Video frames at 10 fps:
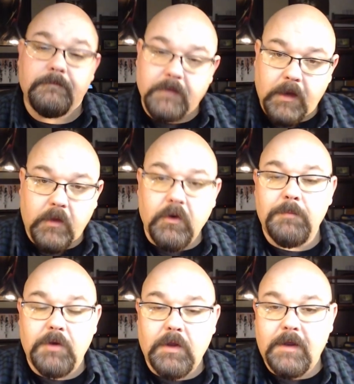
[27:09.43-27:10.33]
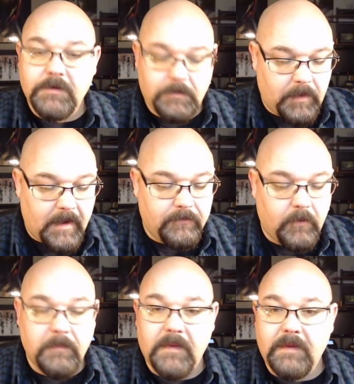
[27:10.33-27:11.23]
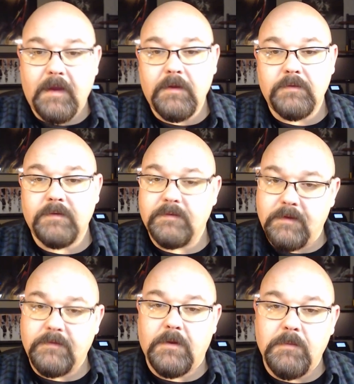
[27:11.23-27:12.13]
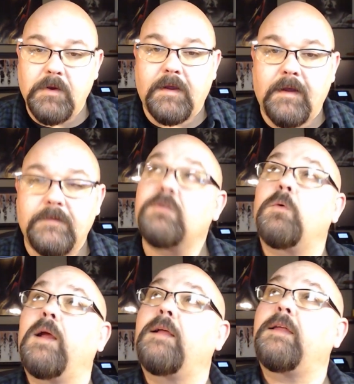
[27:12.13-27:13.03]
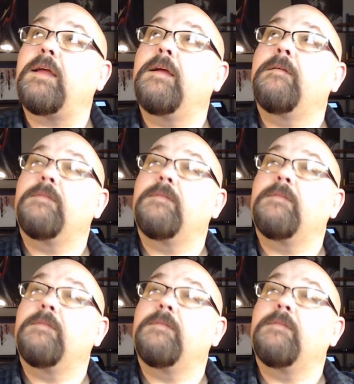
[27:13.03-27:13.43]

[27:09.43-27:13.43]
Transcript: another communication platform that uses, this communicates directly,